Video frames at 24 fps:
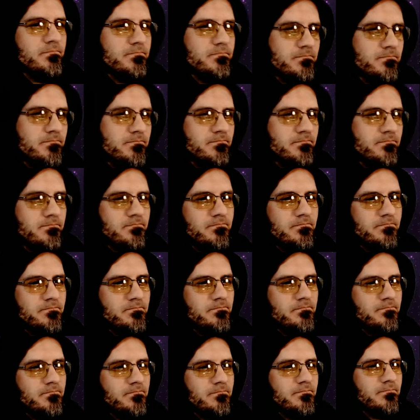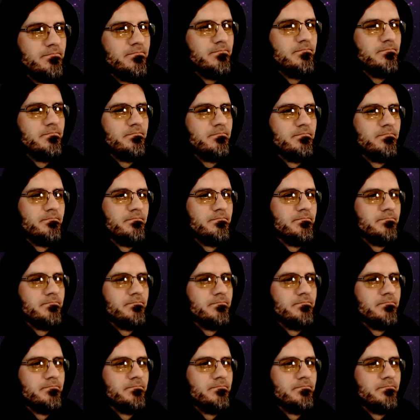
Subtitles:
No one is speaking in this clip.